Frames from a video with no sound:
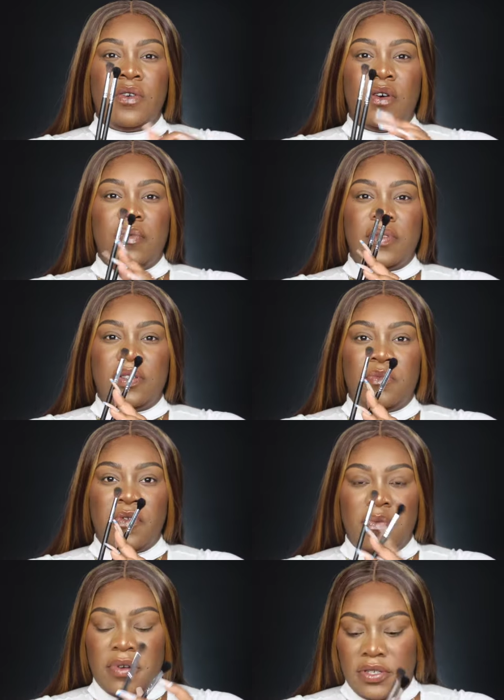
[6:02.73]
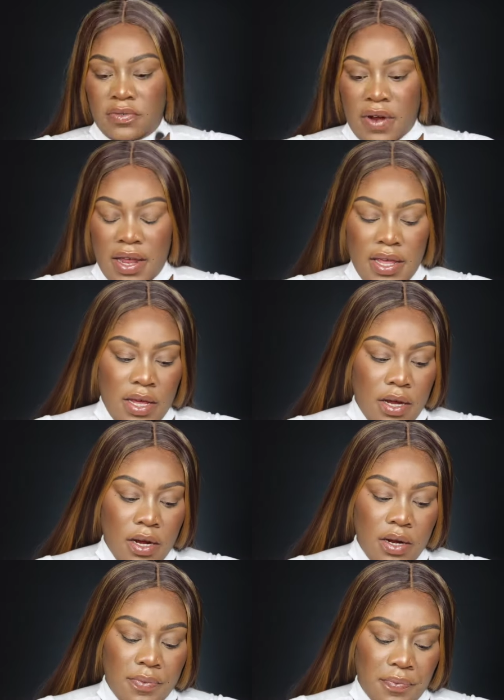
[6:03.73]
and go on with these Morphe brushes right
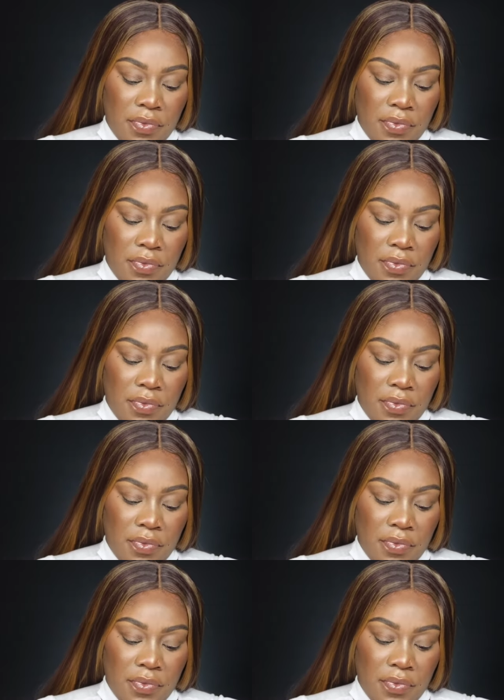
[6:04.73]
here.